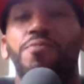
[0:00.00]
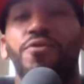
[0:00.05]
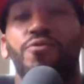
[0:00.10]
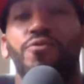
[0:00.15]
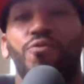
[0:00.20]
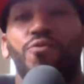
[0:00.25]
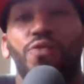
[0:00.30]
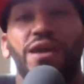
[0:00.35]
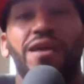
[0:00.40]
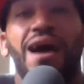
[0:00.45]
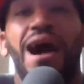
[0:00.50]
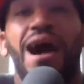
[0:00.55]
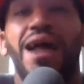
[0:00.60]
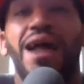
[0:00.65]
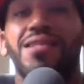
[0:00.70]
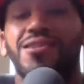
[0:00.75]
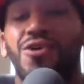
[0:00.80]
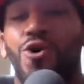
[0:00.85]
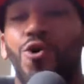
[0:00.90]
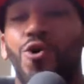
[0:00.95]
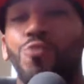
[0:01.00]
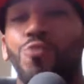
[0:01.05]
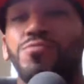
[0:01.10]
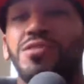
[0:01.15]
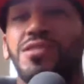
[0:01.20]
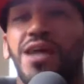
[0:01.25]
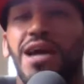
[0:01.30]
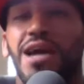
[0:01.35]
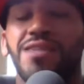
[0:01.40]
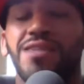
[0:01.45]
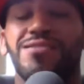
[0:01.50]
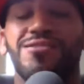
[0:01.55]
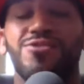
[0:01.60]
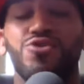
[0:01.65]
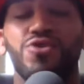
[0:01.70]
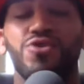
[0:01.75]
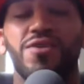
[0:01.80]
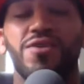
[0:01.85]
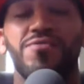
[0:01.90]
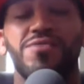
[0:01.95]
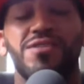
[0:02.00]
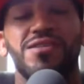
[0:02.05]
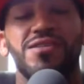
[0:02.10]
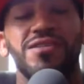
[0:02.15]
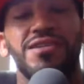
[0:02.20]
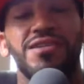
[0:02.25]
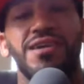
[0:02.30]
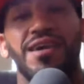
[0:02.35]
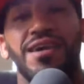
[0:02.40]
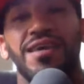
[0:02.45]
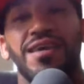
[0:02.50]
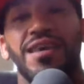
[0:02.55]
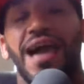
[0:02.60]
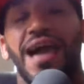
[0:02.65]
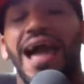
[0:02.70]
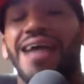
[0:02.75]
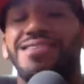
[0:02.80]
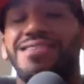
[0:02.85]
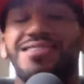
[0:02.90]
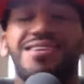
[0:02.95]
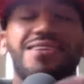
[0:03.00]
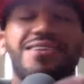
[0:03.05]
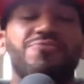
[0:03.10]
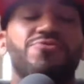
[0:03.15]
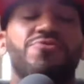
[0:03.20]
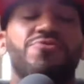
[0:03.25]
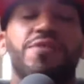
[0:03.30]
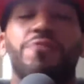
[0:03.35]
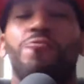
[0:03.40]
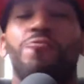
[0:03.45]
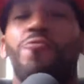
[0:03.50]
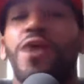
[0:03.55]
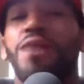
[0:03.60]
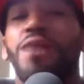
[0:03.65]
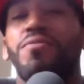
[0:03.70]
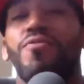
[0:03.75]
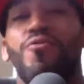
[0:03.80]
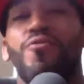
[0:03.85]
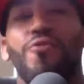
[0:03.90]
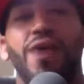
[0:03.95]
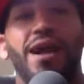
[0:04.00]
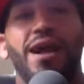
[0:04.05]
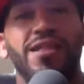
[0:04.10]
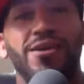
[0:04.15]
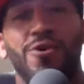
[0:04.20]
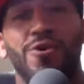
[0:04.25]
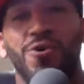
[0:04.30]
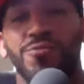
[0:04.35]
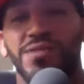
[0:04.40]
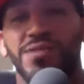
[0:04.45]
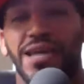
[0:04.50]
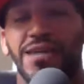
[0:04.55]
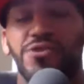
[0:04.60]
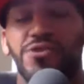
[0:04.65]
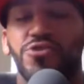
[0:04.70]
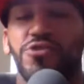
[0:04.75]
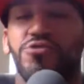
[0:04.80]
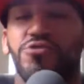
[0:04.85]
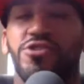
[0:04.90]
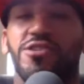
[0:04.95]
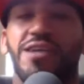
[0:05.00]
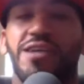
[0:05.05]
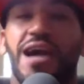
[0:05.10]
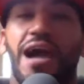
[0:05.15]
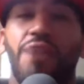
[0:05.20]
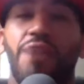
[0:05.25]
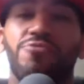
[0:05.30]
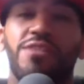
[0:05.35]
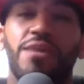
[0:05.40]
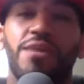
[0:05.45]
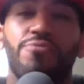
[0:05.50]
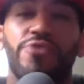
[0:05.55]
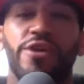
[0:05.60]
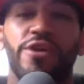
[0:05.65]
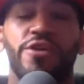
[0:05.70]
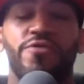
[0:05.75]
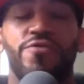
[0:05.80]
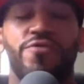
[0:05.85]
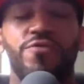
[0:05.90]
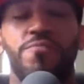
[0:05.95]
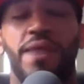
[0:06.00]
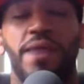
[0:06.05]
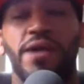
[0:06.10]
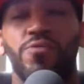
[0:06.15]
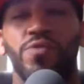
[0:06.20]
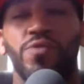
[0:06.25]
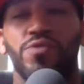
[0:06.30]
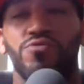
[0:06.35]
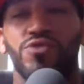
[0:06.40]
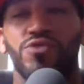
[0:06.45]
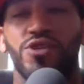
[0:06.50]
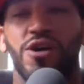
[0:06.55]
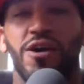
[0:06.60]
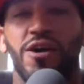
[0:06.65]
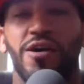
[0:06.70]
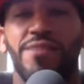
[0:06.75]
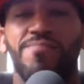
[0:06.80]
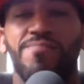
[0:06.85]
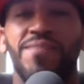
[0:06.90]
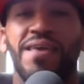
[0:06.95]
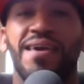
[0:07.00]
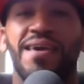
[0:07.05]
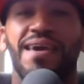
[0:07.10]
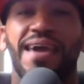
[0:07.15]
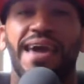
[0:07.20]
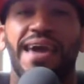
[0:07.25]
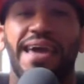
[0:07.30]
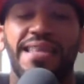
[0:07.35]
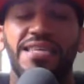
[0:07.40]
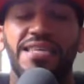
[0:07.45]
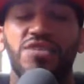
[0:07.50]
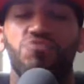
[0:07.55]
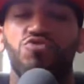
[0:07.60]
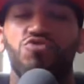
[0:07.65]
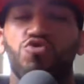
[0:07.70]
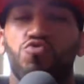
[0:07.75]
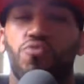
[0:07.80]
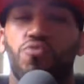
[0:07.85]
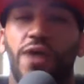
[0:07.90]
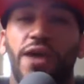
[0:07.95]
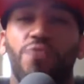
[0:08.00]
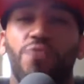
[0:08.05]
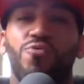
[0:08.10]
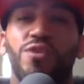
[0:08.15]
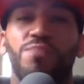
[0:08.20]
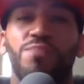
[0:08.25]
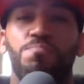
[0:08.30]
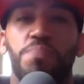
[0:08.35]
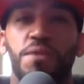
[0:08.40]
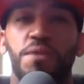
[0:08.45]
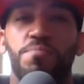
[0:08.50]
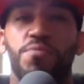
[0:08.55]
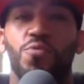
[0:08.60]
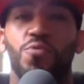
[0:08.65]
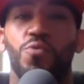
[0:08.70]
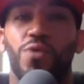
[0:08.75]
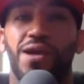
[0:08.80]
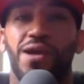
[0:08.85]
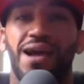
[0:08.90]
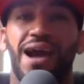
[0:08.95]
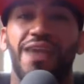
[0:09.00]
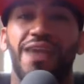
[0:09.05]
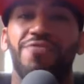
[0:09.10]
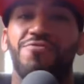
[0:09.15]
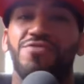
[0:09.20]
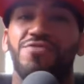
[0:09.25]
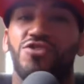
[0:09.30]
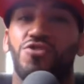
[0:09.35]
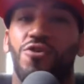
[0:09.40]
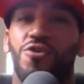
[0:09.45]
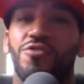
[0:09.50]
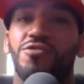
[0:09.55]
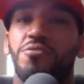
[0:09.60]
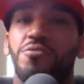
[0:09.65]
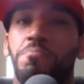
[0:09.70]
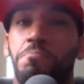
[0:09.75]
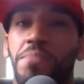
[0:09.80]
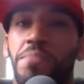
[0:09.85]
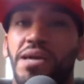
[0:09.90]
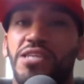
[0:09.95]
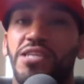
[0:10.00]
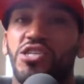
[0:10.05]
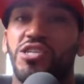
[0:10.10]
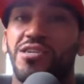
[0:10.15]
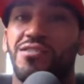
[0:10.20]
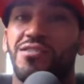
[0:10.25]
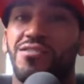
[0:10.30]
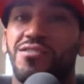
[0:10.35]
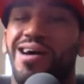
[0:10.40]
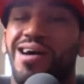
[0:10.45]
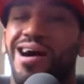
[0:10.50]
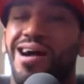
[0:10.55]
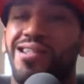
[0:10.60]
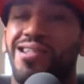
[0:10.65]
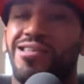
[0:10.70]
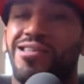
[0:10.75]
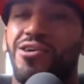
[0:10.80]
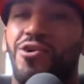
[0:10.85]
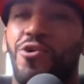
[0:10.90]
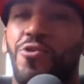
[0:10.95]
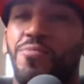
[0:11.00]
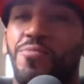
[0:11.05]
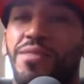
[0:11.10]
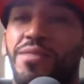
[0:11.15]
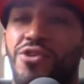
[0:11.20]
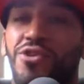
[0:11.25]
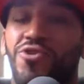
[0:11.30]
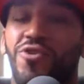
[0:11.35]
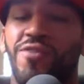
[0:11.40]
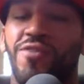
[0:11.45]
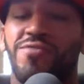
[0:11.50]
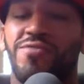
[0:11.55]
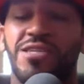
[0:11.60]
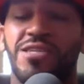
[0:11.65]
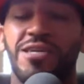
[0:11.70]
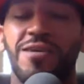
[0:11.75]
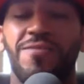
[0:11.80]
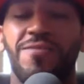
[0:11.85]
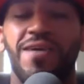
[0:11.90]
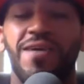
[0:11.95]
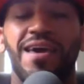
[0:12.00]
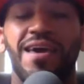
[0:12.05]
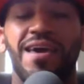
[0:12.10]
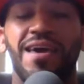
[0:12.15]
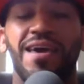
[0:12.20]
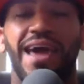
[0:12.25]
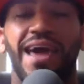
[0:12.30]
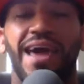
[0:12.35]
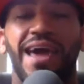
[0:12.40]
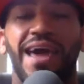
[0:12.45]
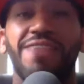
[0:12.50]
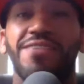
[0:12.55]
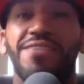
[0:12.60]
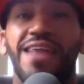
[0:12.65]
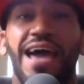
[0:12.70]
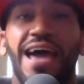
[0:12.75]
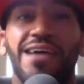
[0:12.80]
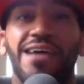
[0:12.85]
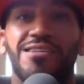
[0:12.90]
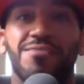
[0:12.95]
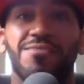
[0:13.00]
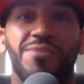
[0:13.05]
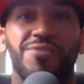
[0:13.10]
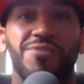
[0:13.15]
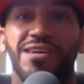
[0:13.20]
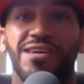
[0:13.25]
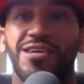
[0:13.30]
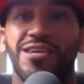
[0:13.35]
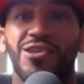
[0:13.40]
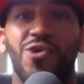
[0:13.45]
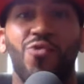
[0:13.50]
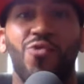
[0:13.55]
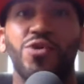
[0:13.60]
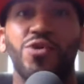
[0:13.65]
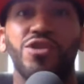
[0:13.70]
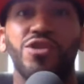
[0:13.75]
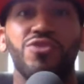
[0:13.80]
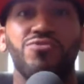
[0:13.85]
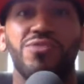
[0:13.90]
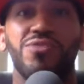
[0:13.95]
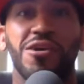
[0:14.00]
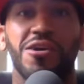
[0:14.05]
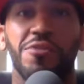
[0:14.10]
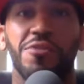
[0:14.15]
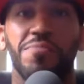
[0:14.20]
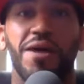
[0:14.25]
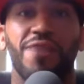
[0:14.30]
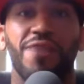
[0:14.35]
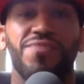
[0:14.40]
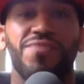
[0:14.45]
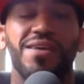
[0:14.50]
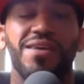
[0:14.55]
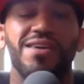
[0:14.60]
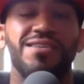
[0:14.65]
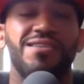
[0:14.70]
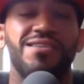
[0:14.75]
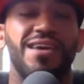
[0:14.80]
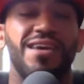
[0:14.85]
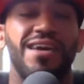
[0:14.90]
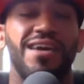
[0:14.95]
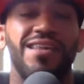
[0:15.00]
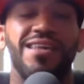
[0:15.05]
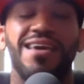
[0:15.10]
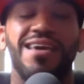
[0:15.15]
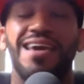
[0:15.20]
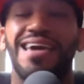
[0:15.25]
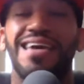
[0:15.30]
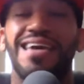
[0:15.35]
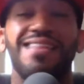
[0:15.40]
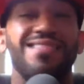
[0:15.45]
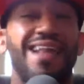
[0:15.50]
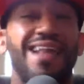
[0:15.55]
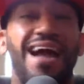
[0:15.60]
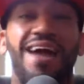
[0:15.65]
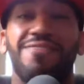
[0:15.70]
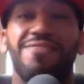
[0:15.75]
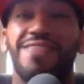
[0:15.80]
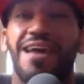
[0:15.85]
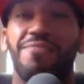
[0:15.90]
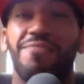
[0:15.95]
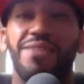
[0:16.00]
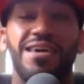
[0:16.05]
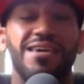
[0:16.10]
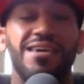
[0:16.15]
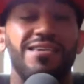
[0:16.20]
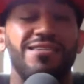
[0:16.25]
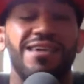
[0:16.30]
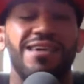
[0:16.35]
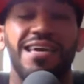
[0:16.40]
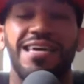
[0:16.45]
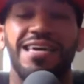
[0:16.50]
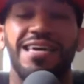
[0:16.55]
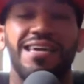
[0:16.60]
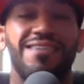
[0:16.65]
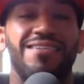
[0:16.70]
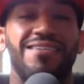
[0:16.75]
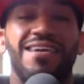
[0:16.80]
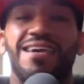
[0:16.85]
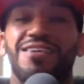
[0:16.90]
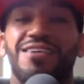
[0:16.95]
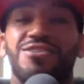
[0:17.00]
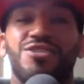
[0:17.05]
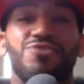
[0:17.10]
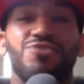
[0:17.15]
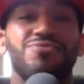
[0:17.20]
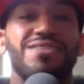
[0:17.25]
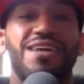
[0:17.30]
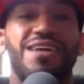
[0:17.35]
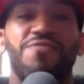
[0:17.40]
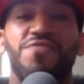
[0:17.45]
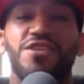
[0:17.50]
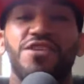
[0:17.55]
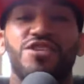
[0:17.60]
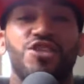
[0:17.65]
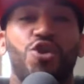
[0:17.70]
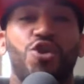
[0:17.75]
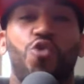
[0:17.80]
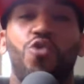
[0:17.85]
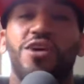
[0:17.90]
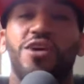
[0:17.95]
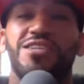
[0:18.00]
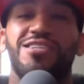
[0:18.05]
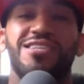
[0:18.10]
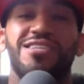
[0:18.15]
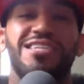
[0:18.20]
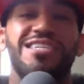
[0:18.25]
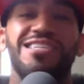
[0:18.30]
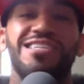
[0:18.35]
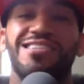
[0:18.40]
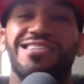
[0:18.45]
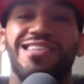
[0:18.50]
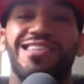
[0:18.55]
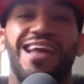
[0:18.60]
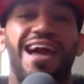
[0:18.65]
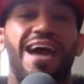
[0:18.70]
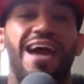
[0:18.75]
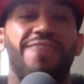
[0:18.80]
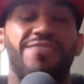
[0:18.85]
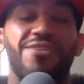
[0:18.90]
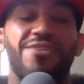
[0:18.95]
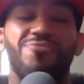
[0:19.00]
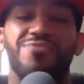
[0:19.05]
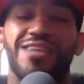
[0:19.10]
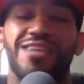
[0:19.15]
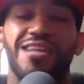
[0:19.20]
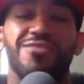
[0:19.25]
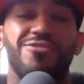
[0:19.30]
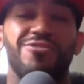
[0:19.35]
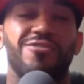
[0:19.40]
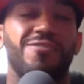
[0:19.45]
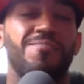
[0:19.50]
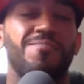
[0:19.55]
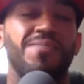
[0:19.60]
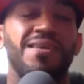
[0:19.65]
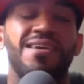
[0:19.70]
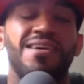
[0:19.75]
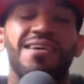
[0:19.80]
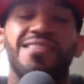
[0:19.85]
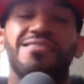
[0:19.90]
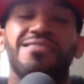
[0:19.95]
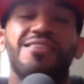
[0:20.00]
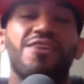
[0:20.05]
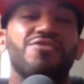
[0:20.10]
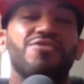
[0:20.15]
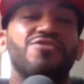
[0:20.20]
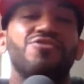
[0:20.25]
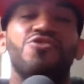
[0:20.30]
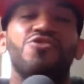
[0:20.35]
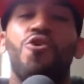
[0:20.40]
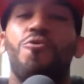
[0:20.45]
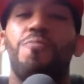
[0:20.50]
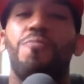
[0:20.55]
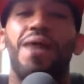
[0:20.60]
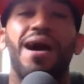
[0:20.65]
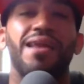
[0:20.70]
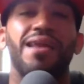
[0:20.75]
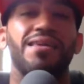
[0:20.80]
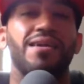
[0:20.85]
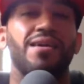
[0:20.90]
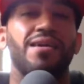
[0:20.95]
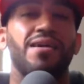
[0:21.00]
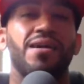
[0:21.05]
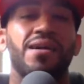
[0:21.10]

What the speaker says: when Holly Holm signed to the UFC, and actually it was funny, way before Holly Holm signed to the UFC, I was able to interview Mike Winklejohn, and this was right when people were kind of starting to mention Holly Holm in the UFC. And I even asked him, I was like, what do you think about this? And he laughed at me. He as soon as I finished the question, he just laughed, and he was like, look, there's nobody